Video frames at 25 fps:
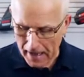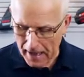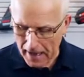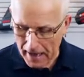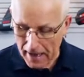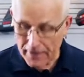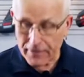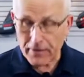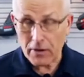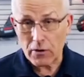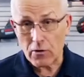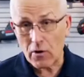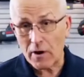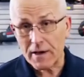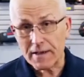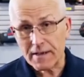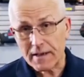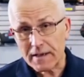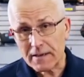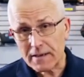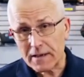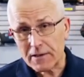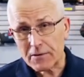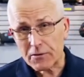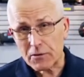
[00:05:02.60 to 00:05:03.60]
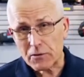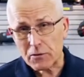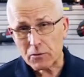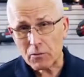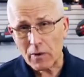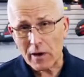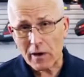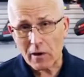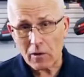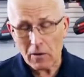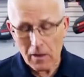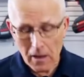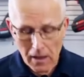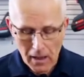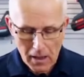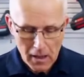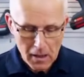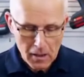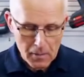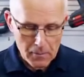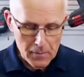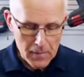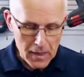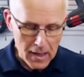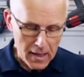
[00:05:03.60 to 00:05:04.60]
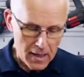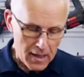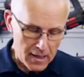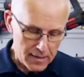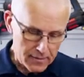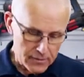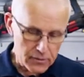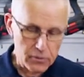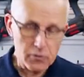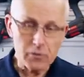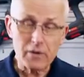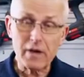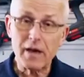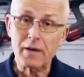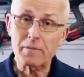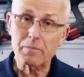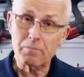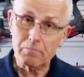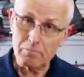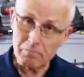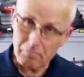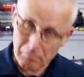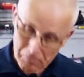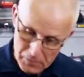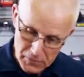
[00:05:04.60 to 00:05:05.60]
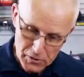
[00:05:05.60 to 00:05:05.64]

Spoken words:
and the grinding disc as well, you can